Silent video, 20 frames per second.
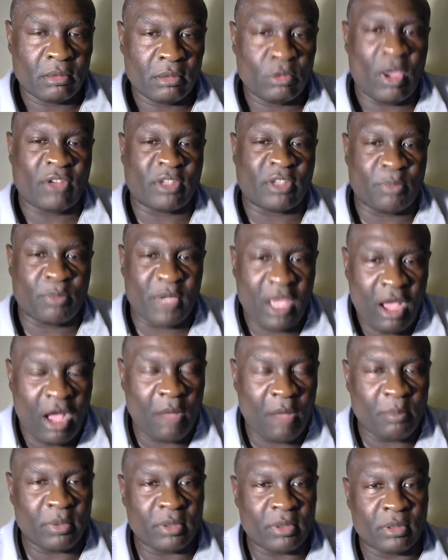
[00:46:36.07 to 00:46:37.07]
You have to be
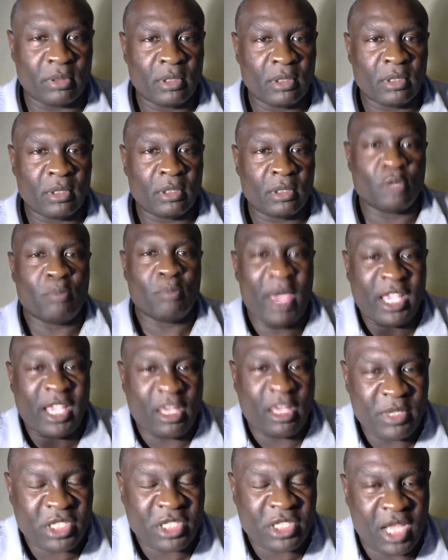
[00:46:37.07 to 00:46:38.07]
humble. You make
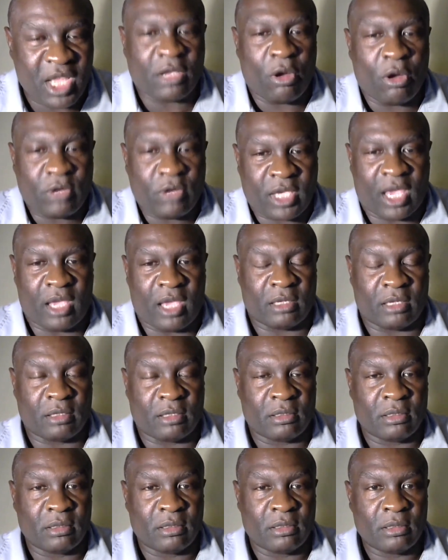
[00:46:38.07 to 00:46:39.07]
a mistake, okay.
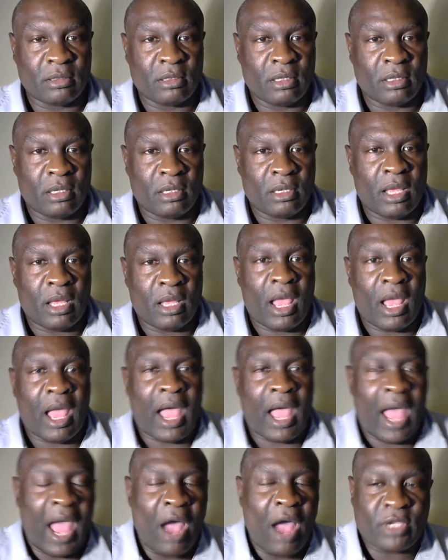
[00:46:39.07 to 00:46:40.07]

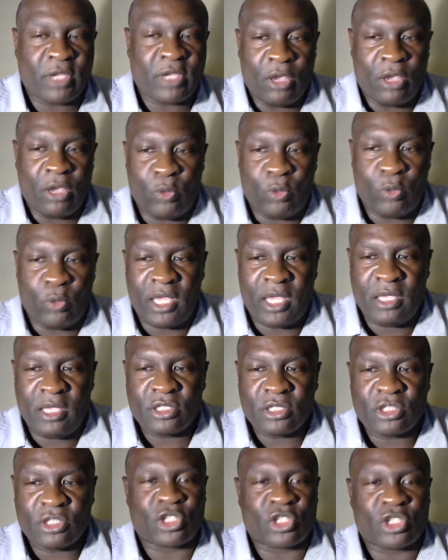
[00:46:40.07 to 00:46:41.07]
How can we
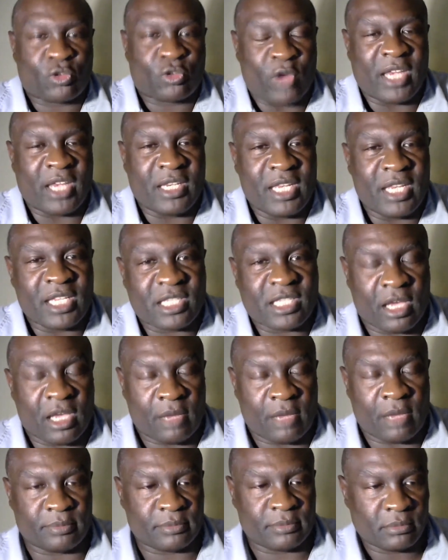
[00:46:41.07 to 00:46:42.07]
straighten this
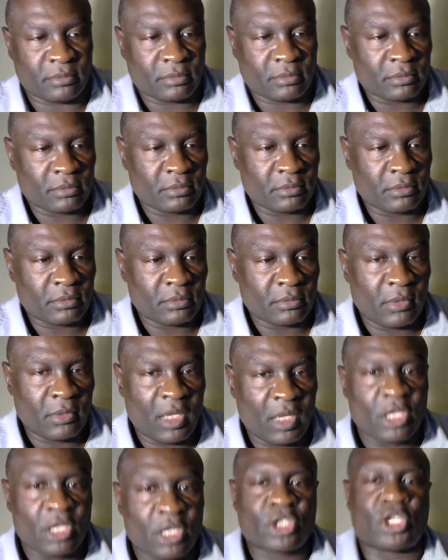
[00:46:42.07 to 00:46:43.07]
up
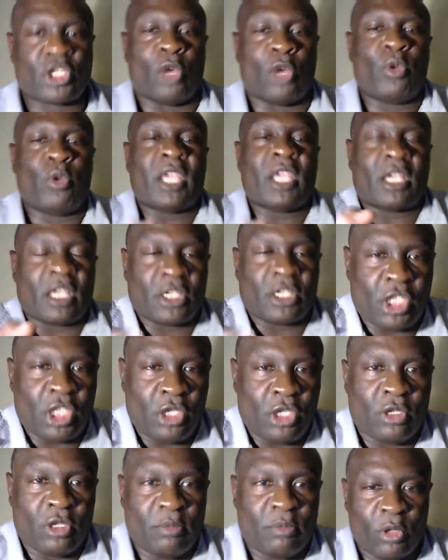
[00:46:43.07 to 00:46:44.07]
so we can
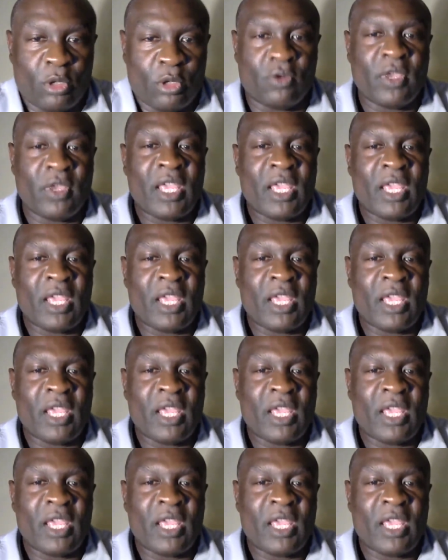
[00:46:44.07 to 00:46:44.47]
continue to move?